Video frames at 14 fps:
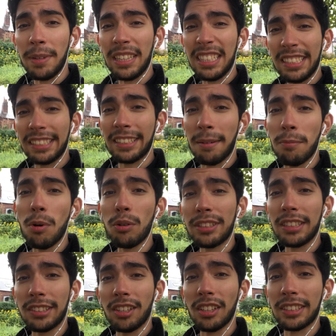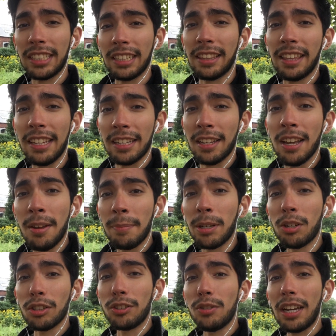me this is the most disgusting thing,
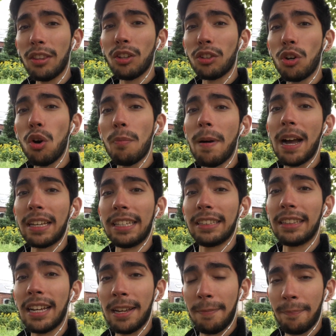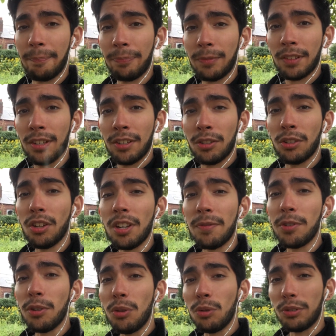because you cannot go back in time. You know,
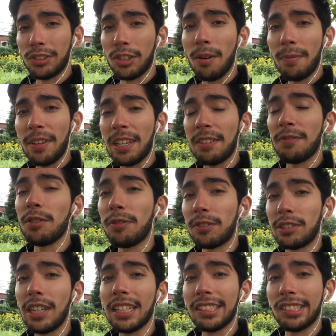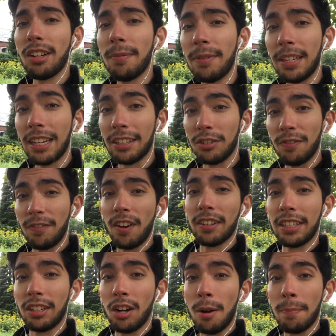if you do something, if you try something and you
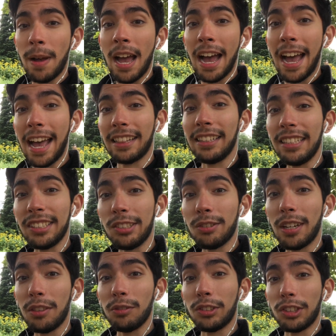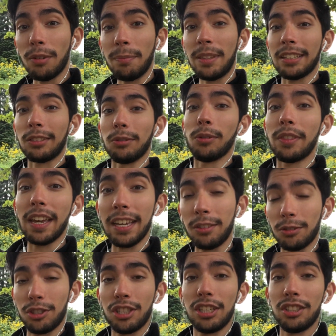fuck it up, at least you can do something today
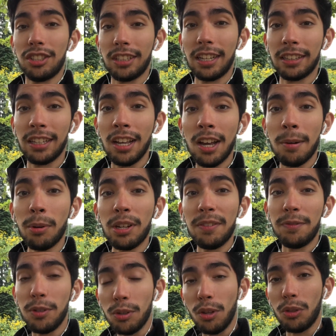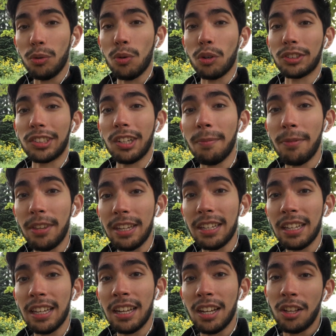to change that. But if you don't do something,
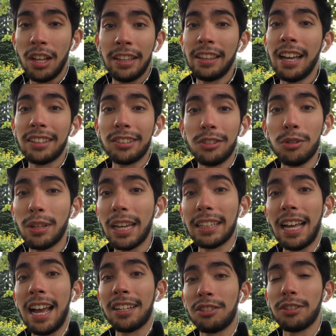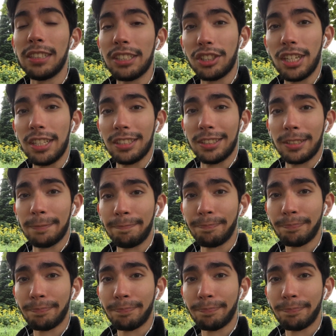that you can actually change.